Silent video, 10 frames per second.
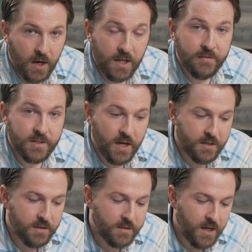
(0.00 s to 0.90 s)
I live in
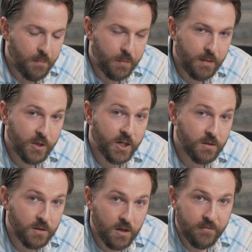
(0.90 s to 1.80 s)
Texas, and people here
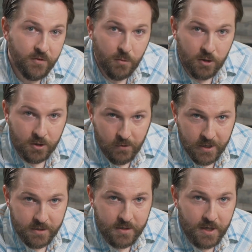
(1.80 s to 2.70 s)
love their
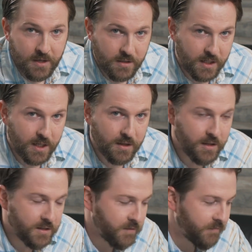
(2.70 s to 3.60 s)
margaritas.
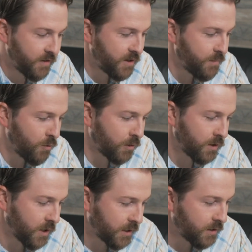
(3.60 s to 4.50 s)
Tequila is a very
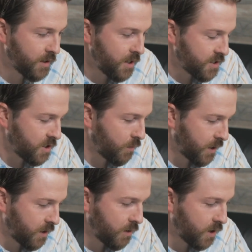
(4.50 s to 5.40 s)
important liquor. So when I go